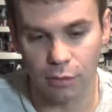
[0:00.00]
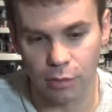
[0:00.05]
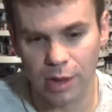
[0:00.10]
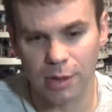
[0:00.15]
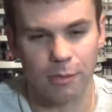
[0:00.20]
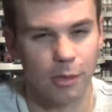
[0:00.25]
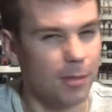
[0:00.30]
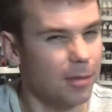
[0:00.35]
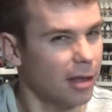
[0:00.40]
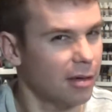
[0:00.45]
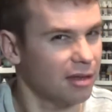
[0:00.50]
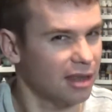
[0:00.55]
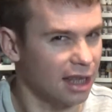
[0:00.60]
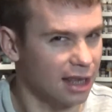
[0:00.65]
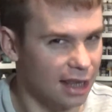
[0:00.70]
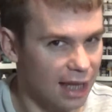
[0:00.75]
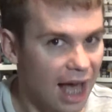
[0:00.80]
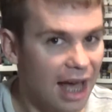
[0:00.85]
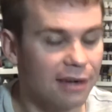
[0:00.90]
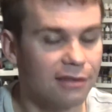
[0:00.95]
We play with a
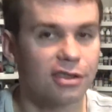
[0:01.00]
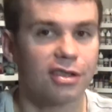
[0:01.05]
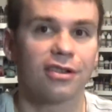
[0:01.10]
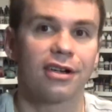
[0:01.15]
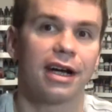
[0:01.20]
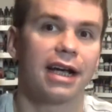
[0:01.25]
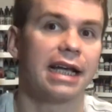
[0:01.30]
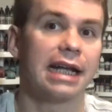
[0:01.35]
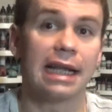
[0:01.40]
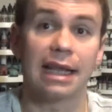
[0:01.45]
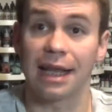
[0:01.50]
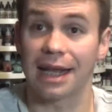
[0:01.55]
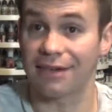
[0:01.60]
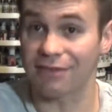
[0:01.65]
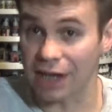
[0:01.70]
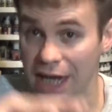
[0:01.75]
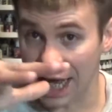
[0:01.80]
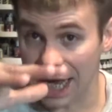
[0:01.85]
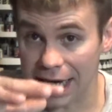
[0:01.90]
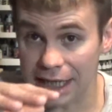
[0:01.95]
lot of terrain, a lot of
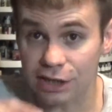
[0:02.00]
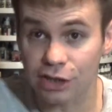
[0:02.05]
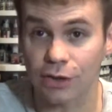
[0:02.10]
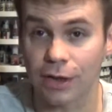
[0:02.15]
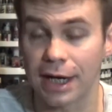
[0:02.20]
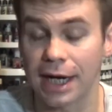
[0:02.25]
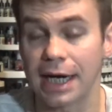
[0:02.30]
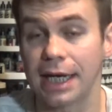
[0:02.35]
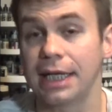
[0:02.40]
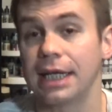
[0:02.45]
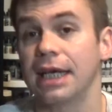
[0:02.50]
high terrain,